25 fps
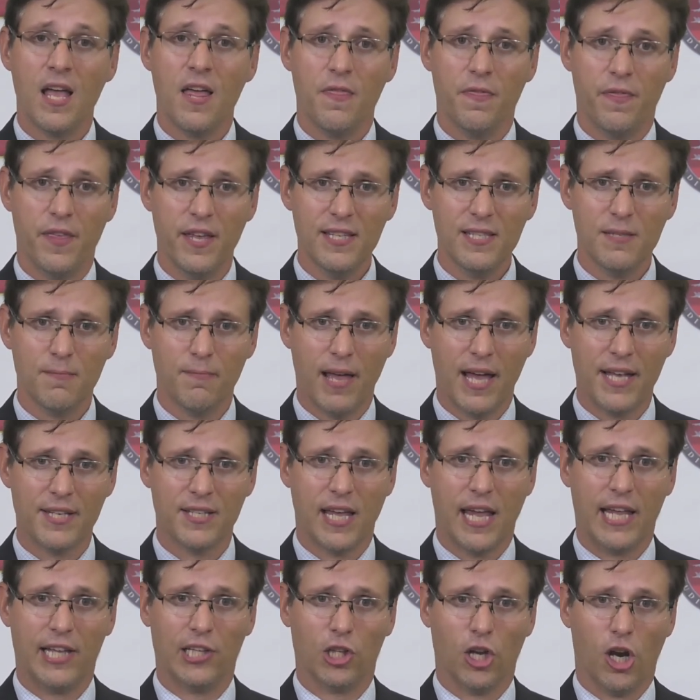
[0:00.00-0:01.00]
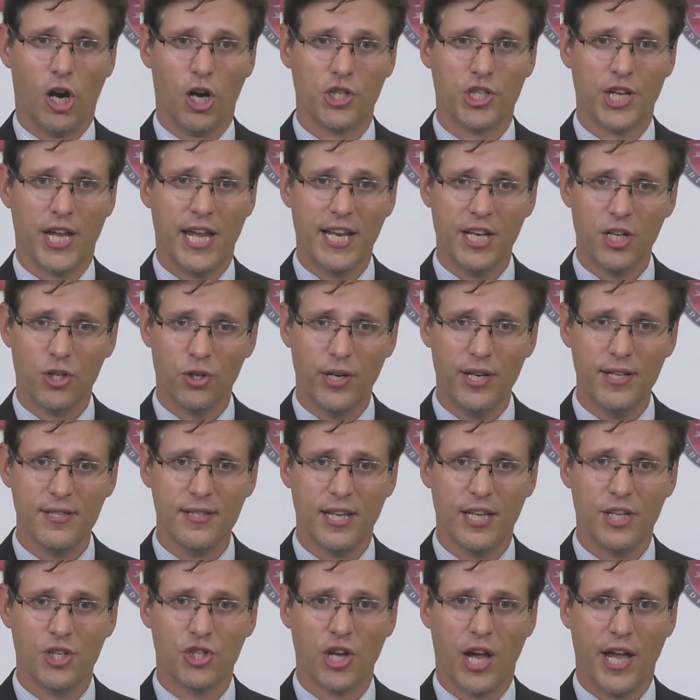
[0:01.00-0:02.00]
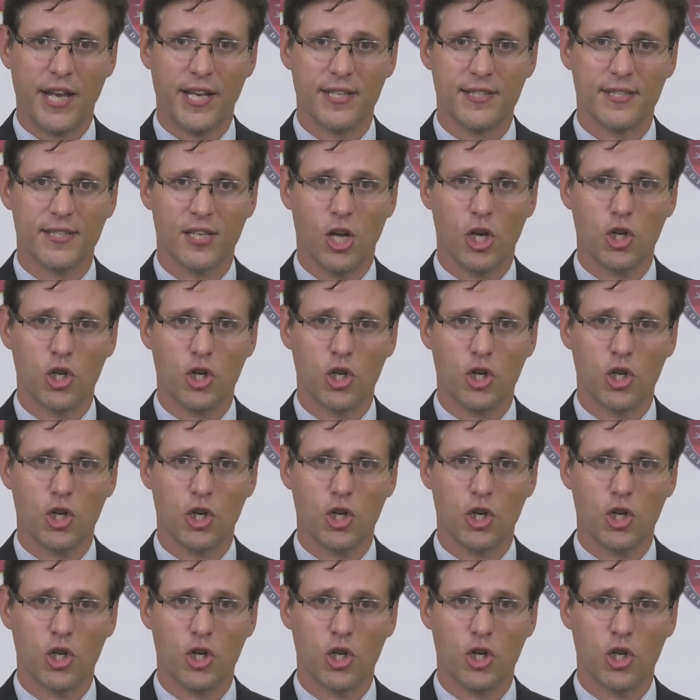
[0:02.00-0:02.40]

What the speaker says: This meant a large increase in China's